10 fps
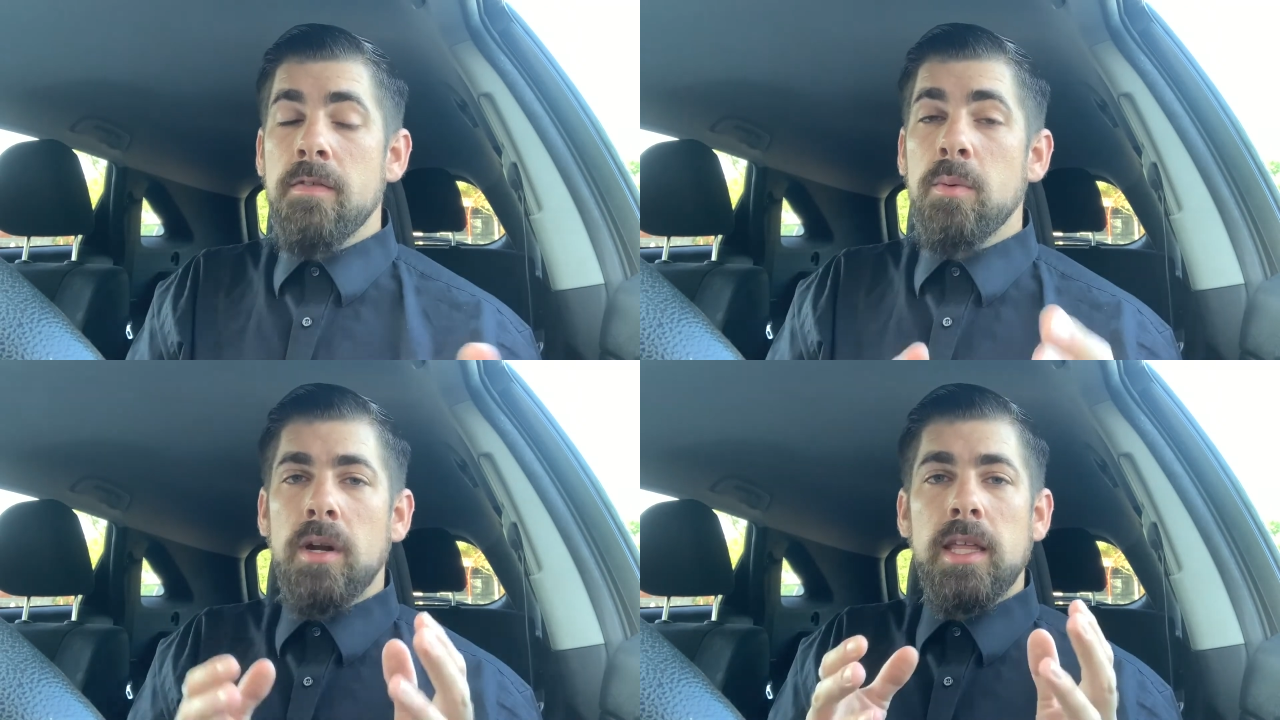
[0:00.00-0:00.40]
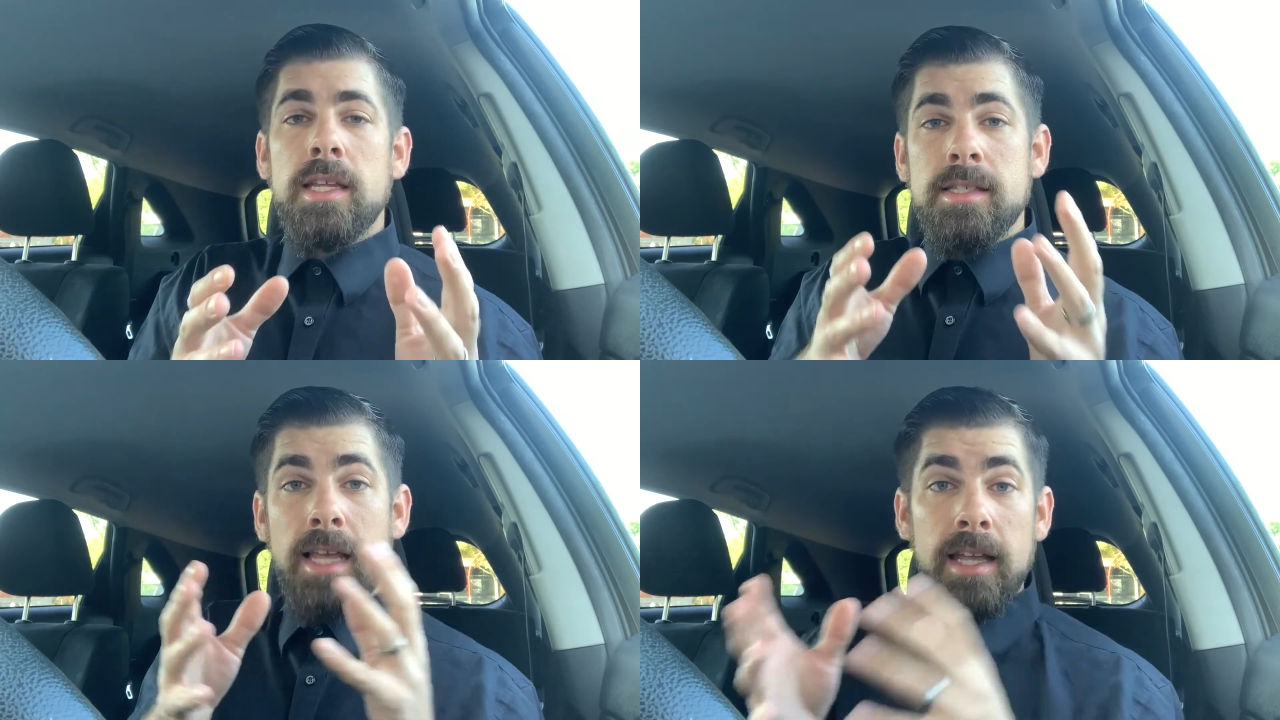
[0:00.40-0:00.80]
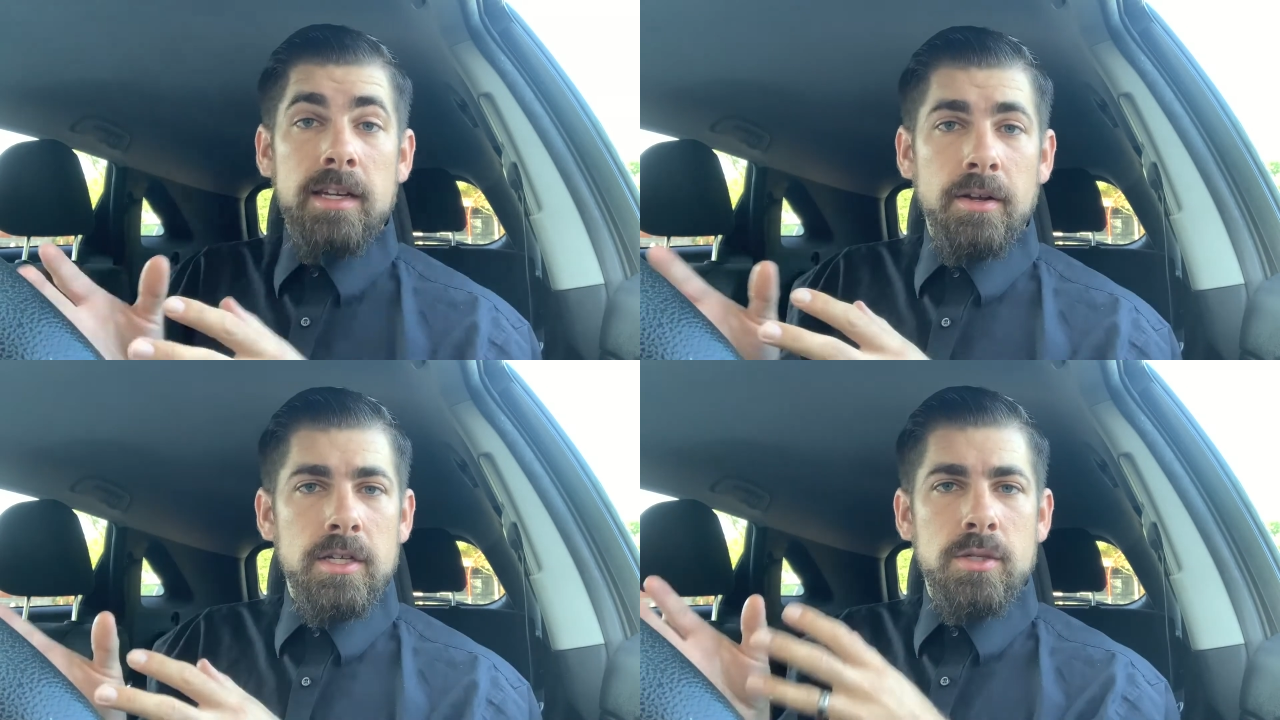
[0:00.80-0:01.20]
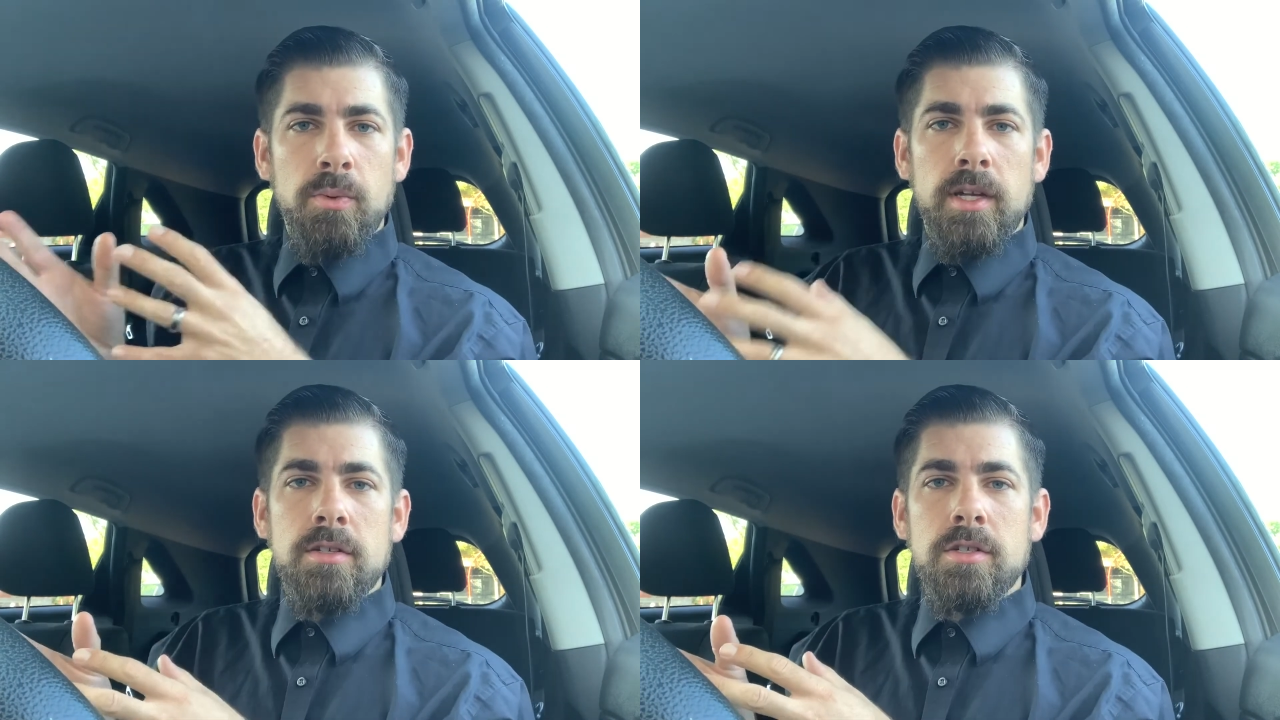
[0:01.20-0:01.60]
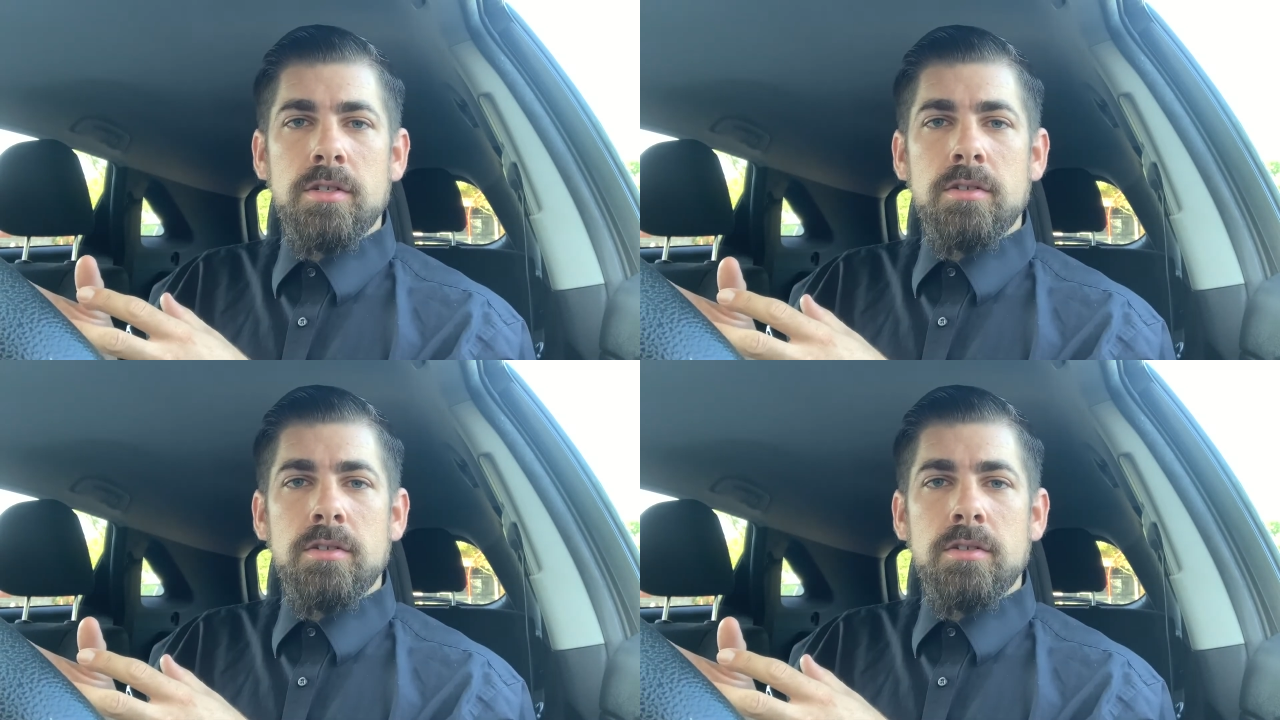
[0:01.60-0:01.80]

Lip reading: If you want to get a secondary Switch,